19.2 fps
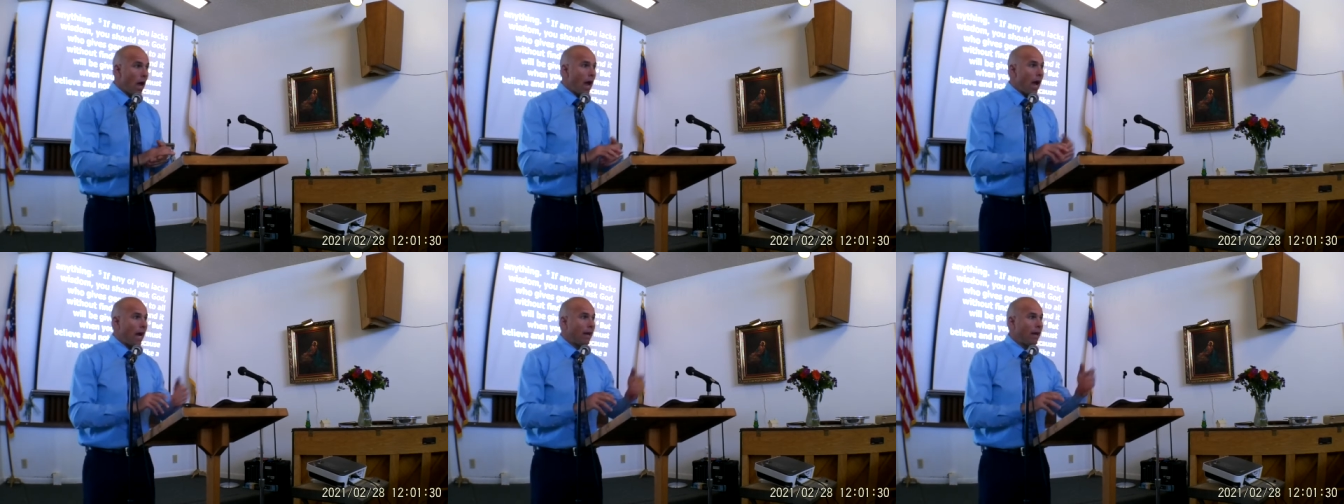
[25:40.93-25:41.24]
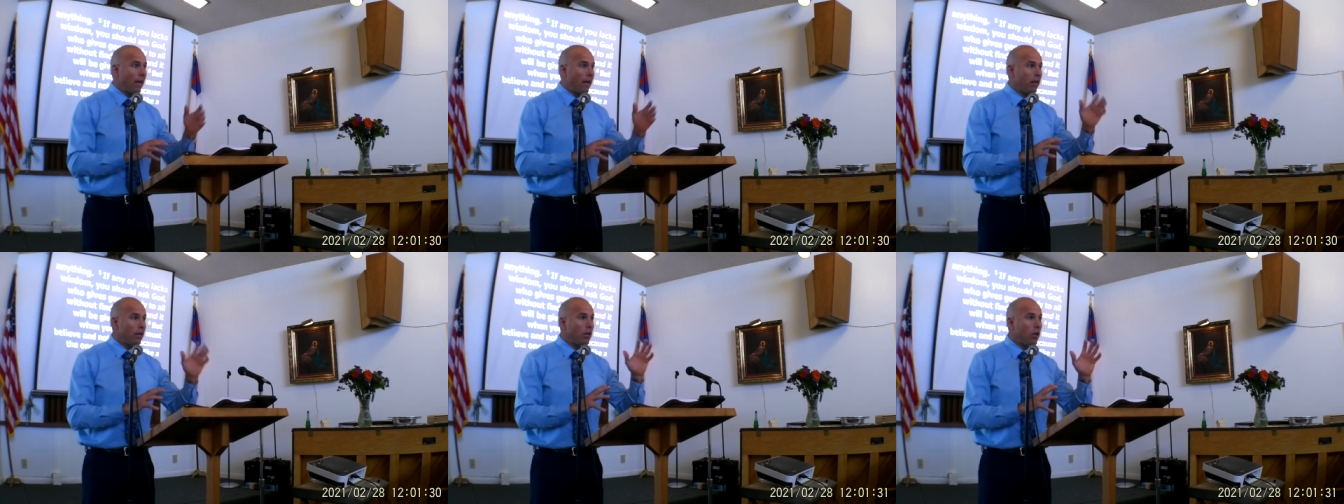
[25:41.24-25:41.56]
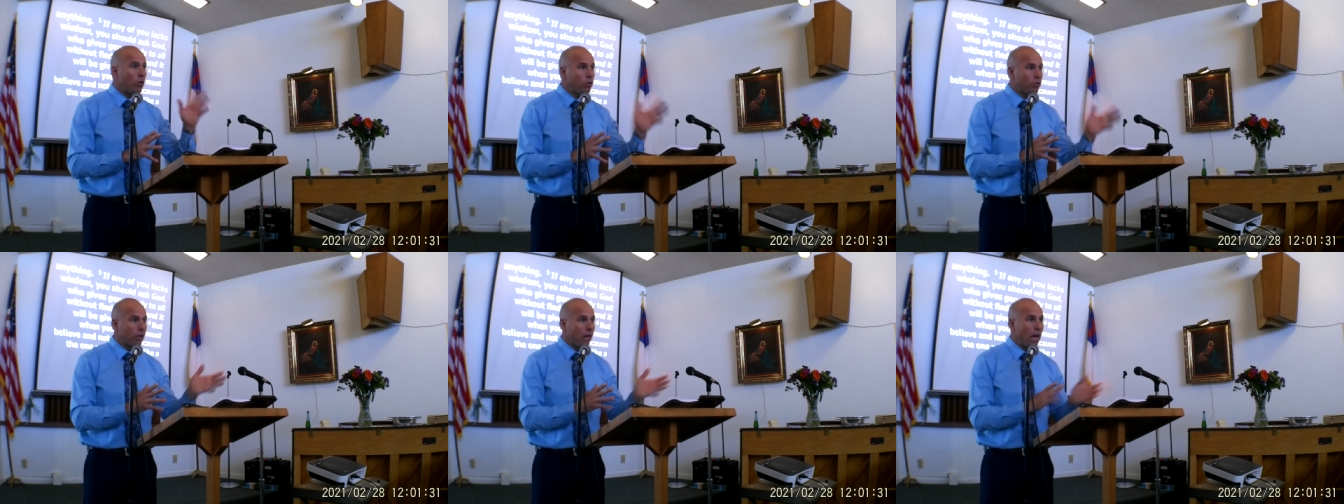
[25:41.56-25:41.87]
And in
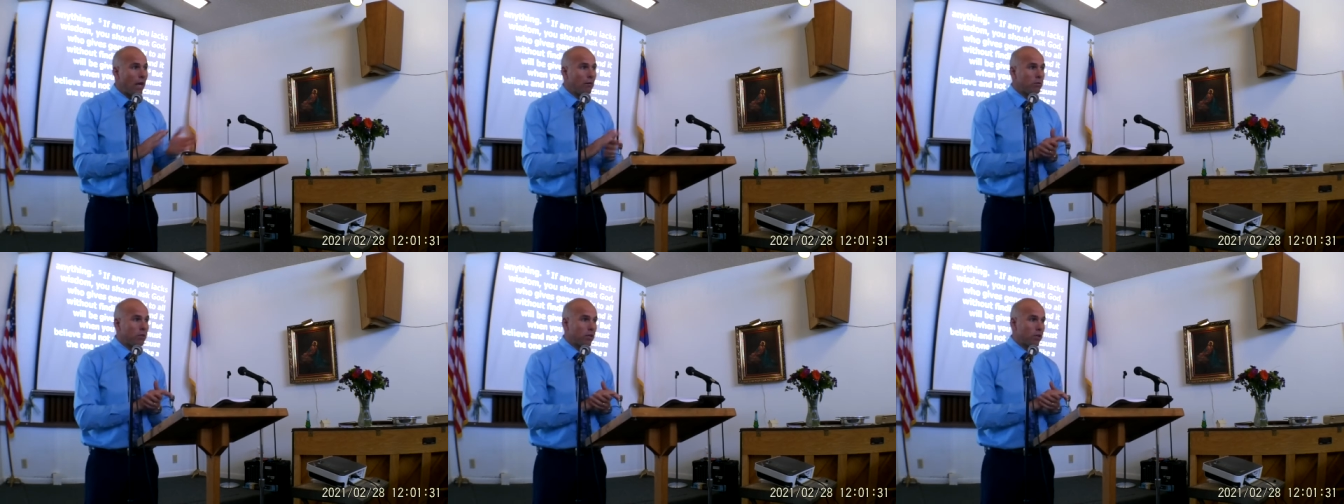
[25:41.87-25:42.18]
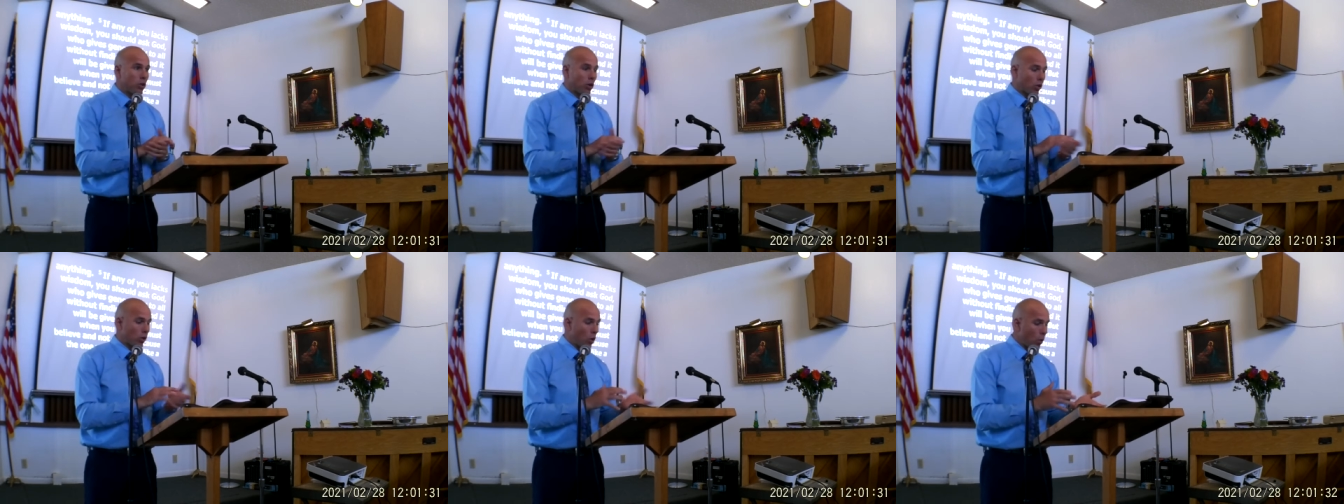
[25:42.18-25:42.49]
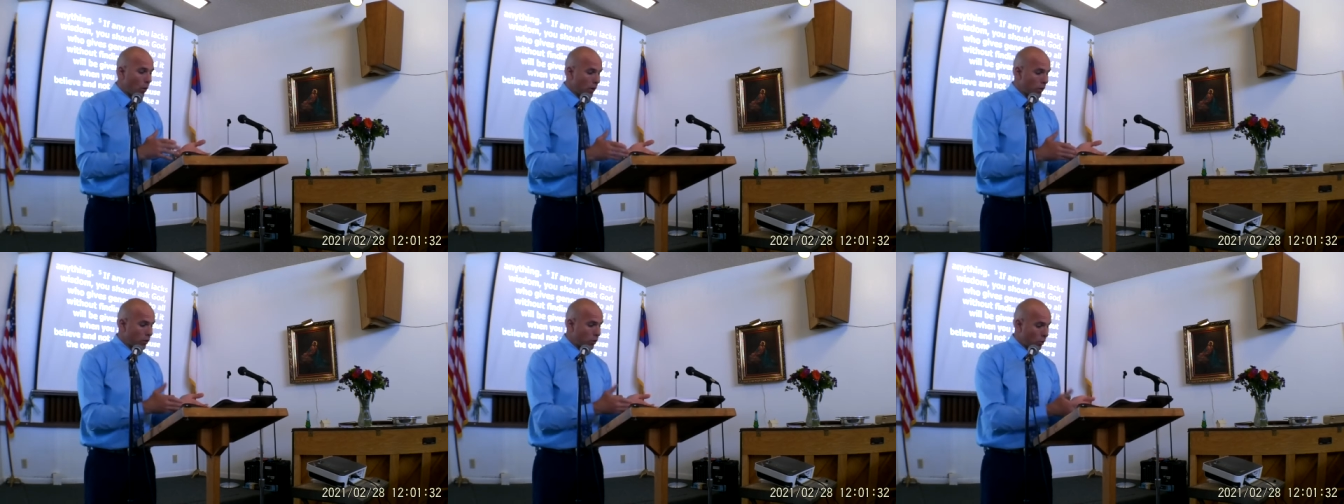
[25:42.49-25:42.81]
those times that you're
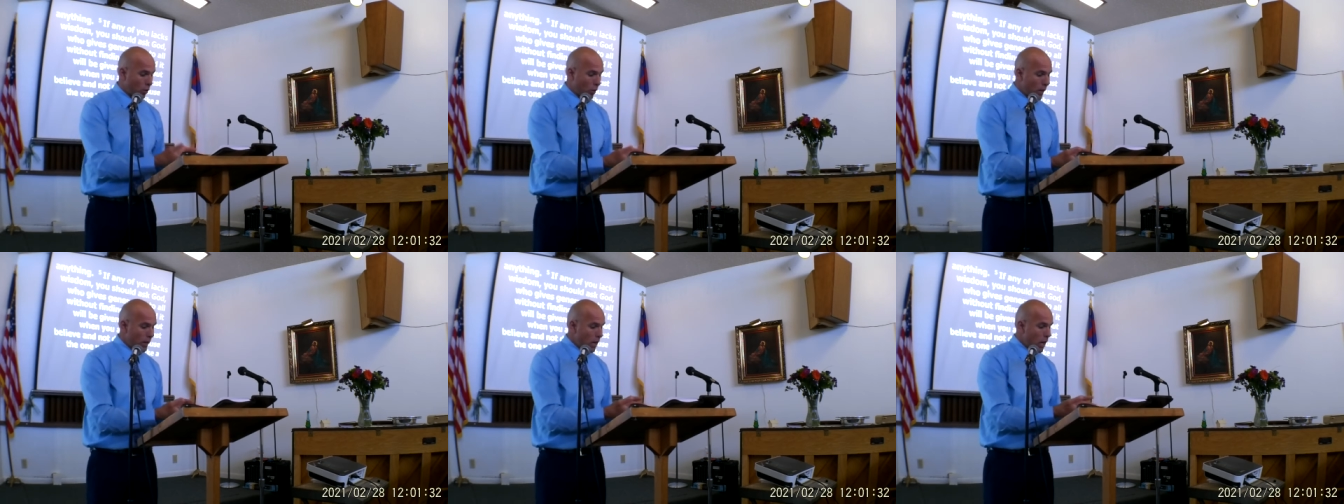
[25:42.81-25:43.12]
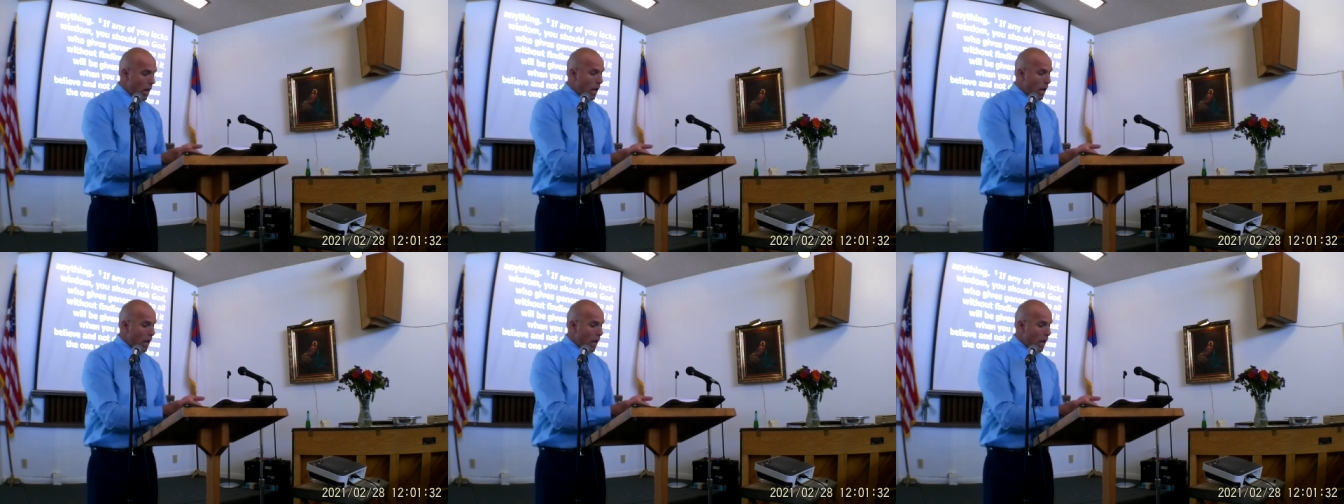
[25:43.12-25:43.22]
going through it,